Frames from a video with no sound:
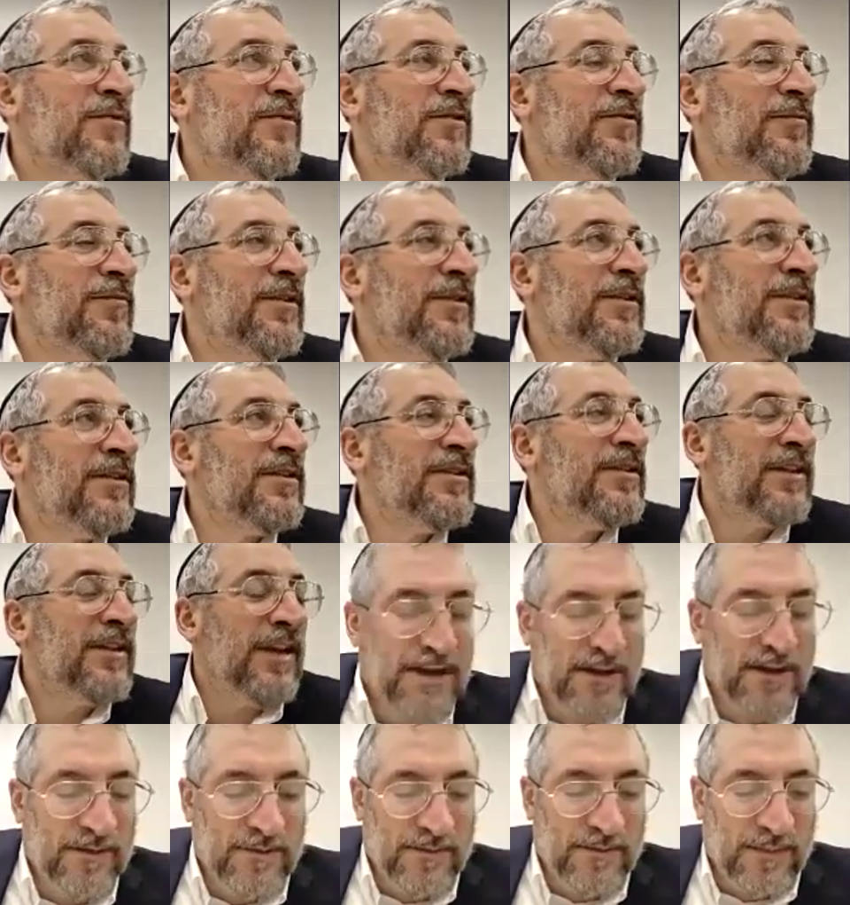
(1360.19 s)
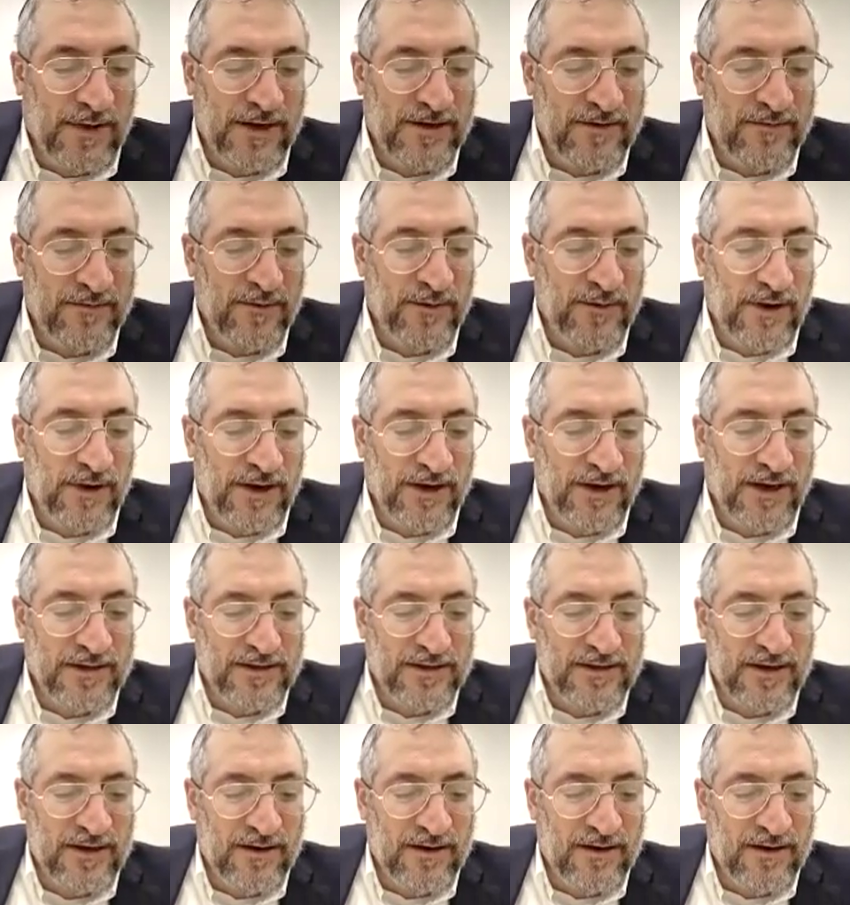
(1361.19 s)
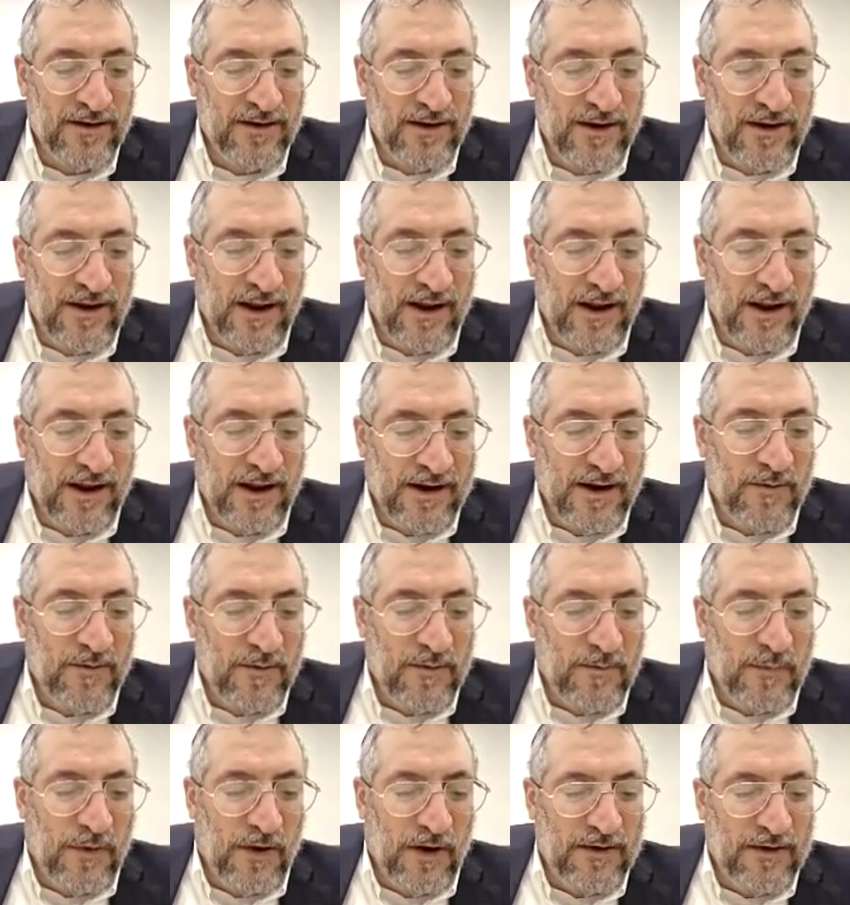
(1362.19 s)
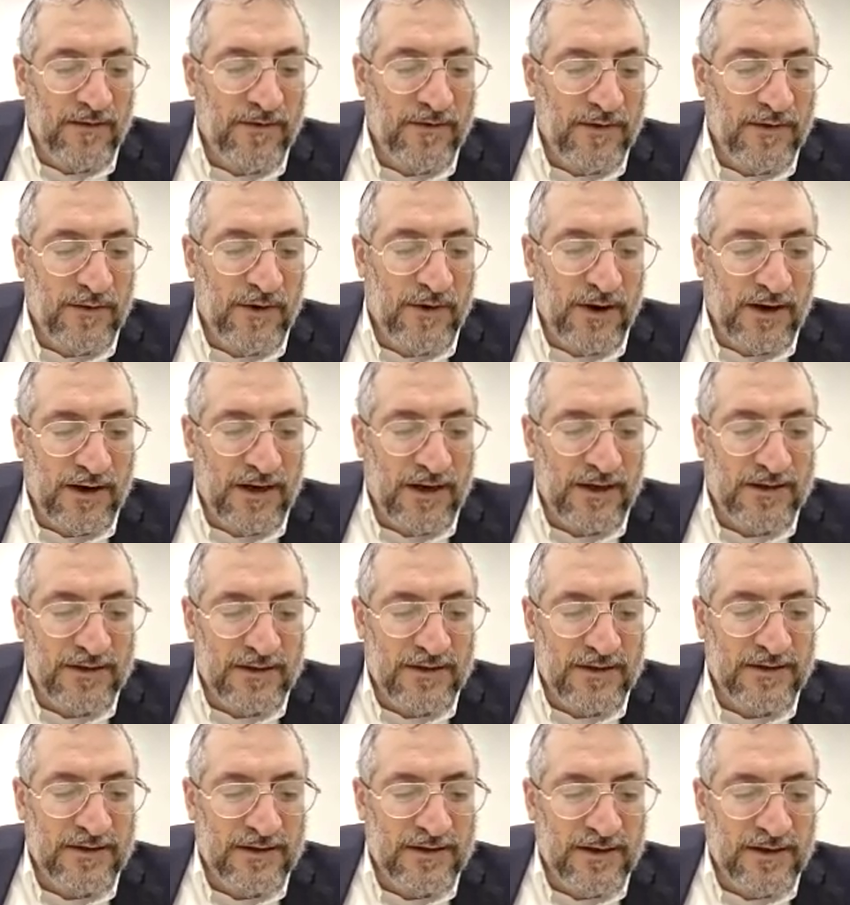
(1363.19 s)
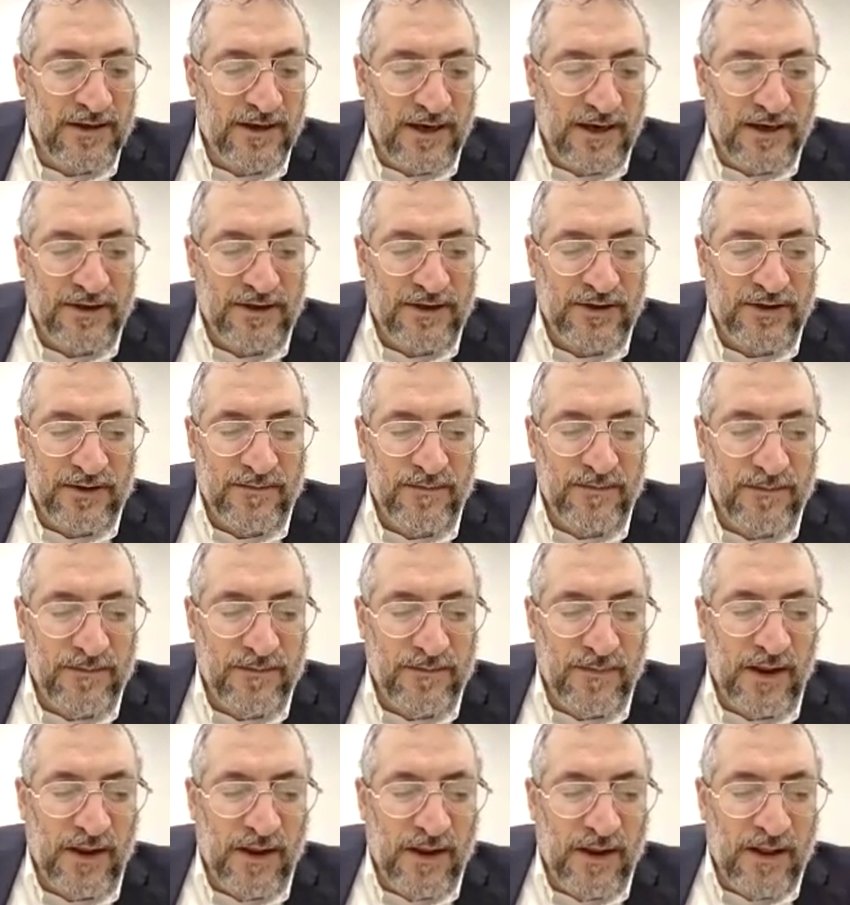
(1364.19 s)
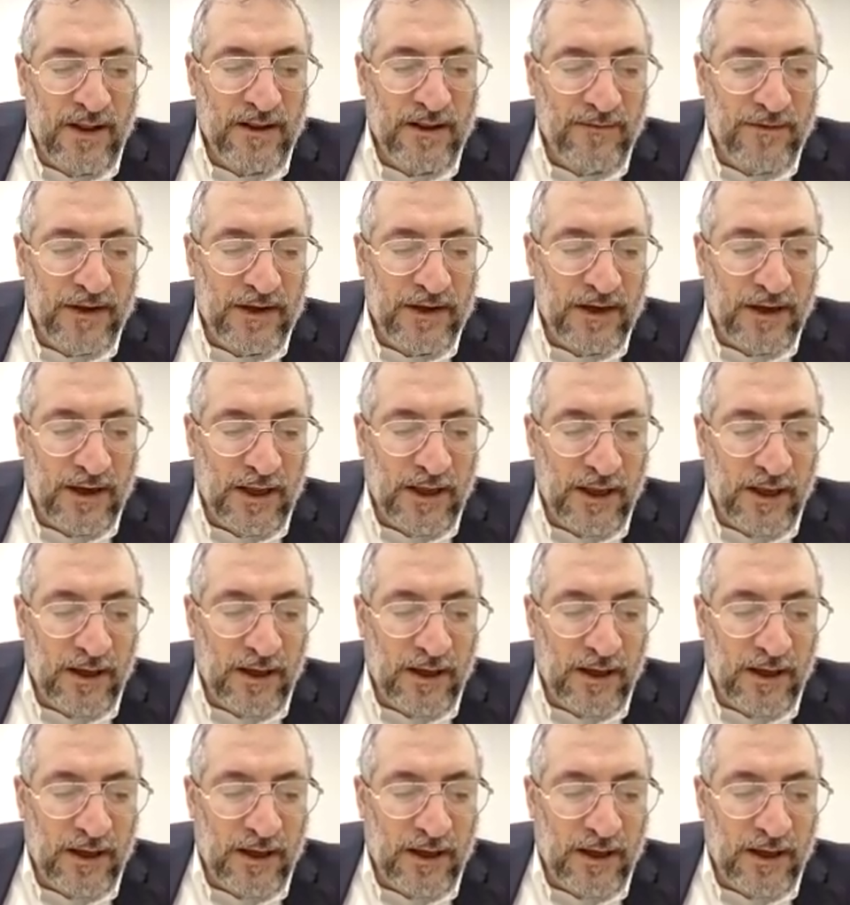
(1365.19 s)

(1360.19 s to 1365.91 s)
We've been taken by Nebuchadnezzar, and now we're part of Nebuchadnezzar's nation. That's why the